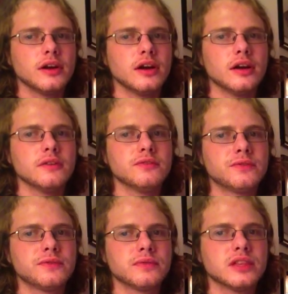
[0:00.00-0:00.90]
of
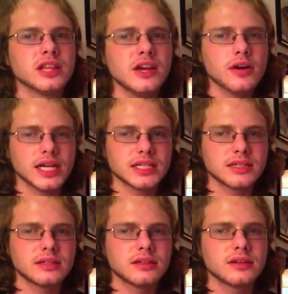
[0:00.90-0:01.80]
the lyrics.
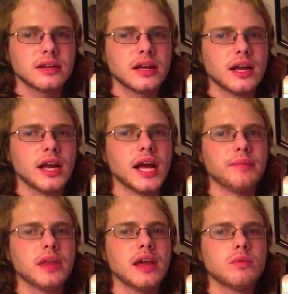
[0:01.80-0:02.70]

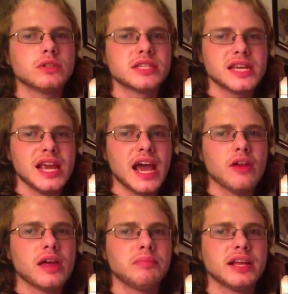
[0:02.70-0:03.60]
And we'll see how
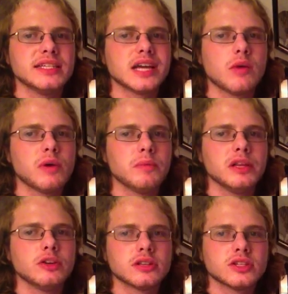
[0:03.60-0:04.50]
that plays out when we
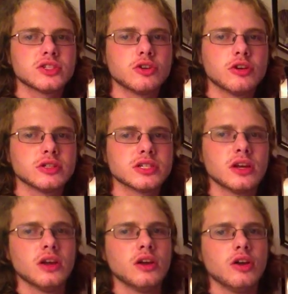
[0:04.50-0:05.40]
look at the songs
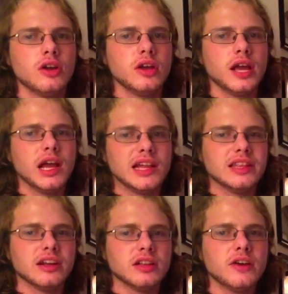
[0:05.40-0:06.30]
and
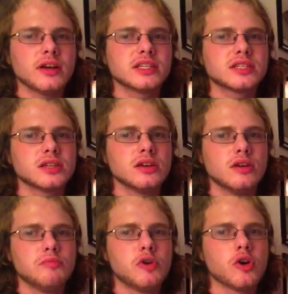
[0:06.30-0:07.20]
their lyrics
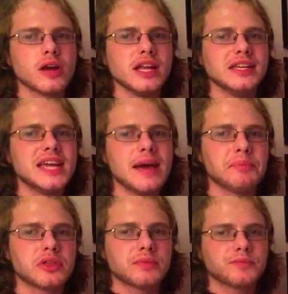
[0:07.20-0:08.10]
more in
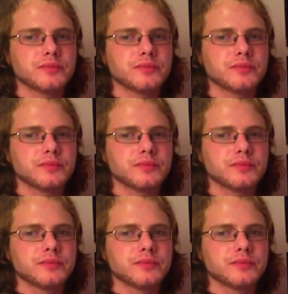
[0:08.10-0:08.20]
depth.